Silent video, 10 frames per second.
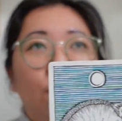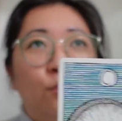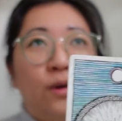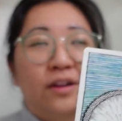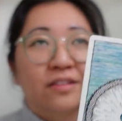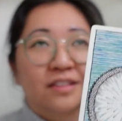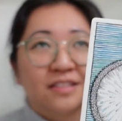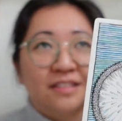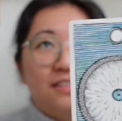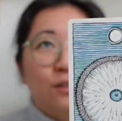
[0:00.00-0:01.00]
Where the
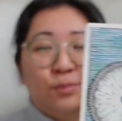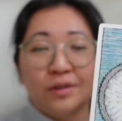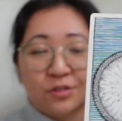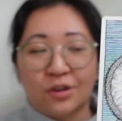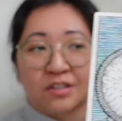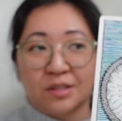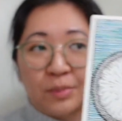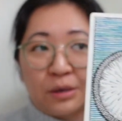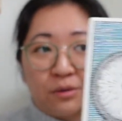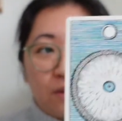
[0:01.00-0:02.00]
sea serpent talks
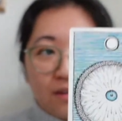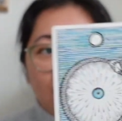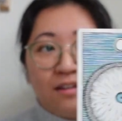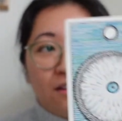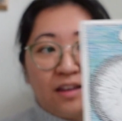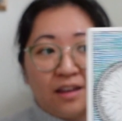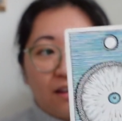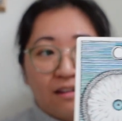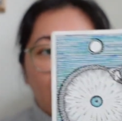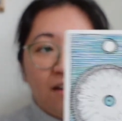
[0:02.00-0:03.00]
about
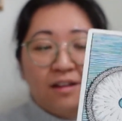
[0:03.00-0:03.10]
healing